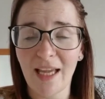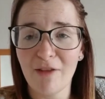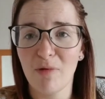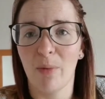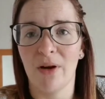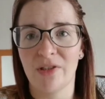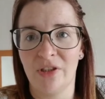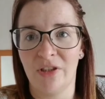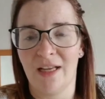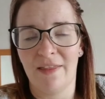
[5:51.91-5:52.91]
gave him a
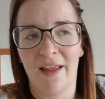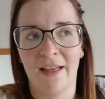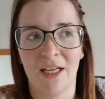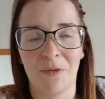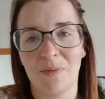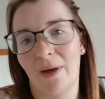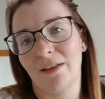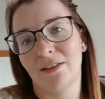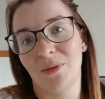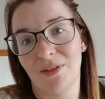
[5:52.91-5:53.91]
bottle, and then he was
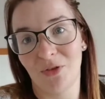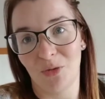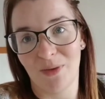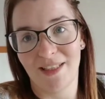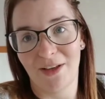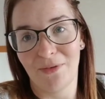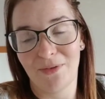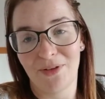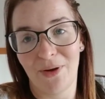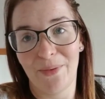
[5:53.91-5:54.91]
back to his normal self.
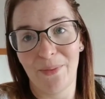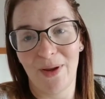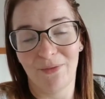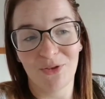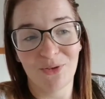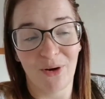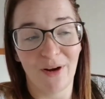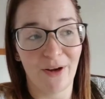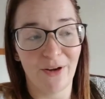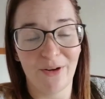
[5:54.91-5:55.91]
So we've just got
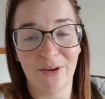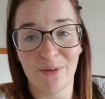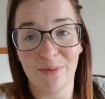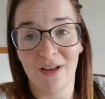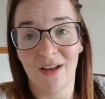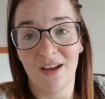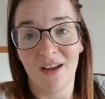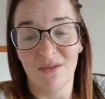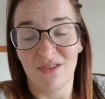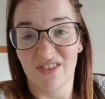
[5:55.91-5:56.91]
home.
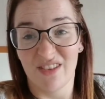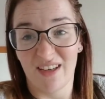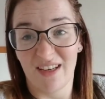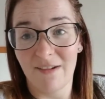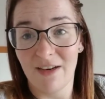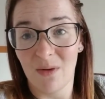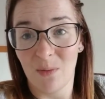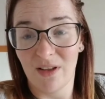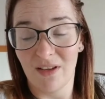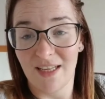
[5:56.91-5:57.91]
We're just going to carry on
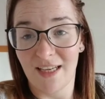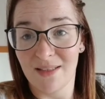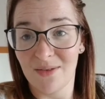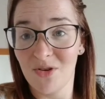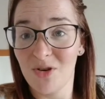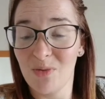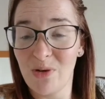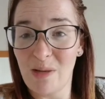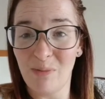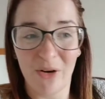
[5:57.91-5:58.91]
with our day as
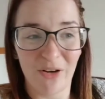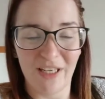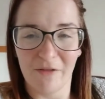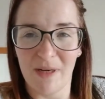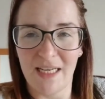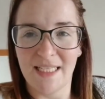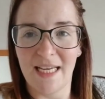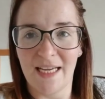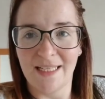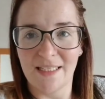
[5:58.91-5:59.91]
normal. I'm not going to give him any
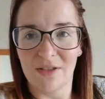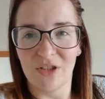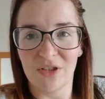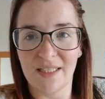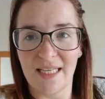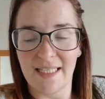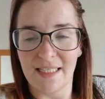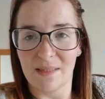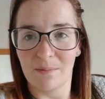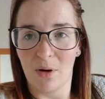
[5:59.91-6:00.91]
tea as he's only just
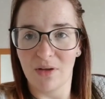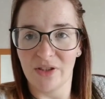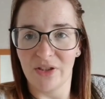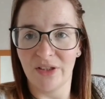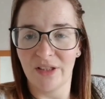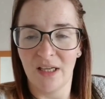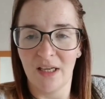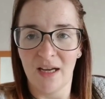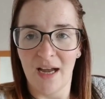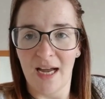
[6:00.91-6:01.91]
eaten his bottle.
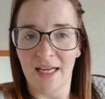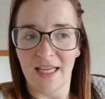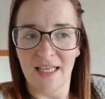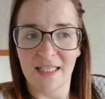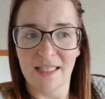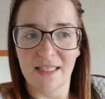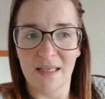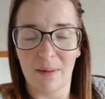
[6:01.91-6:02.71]
And it's